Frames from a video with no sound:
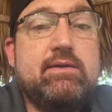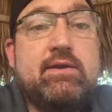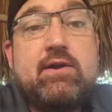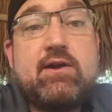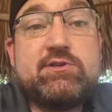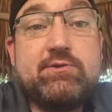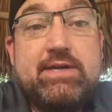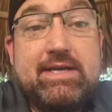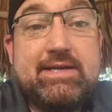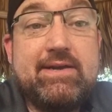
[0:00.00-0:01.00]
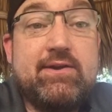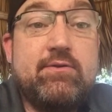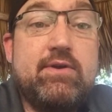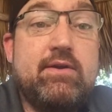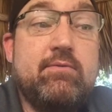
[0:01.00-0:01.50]
in, our tree. You
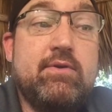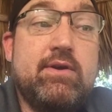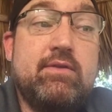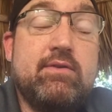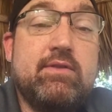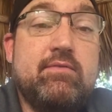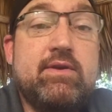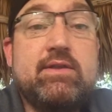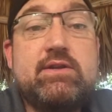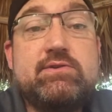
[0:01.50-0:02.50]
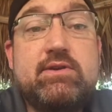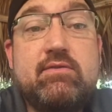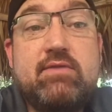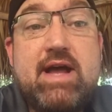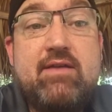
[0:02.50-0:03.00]
know, we, are either living in the tree
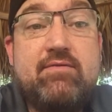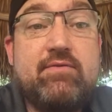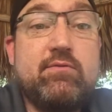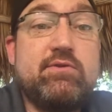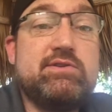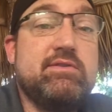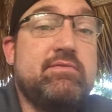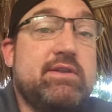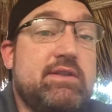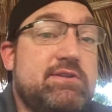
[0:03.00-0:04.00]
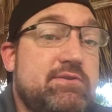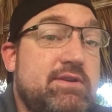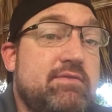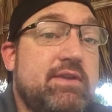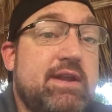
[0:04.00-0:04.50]
of life or we're living in the tree of the